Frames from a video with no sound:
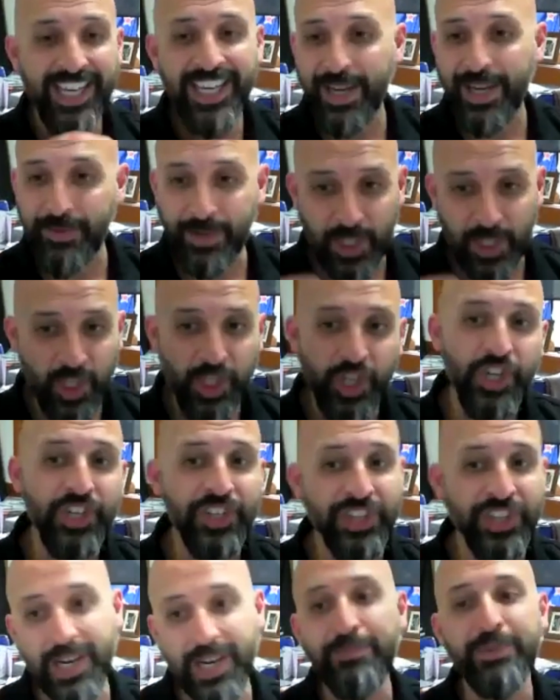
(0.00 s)
It would
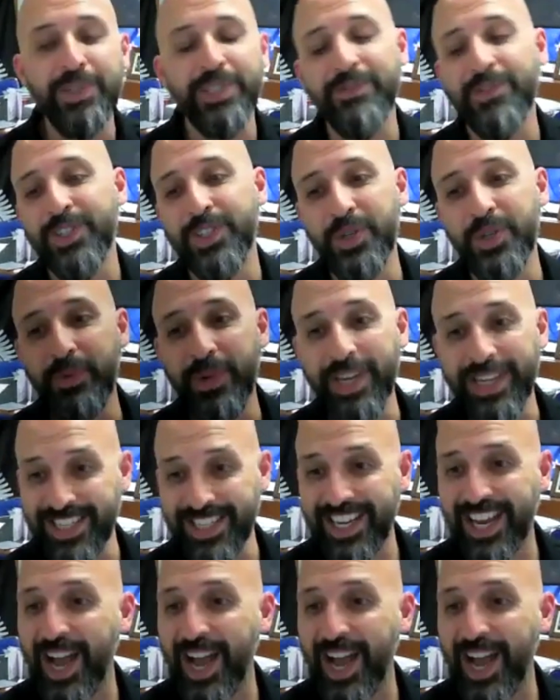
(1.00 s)
churn the numbers for two weeks and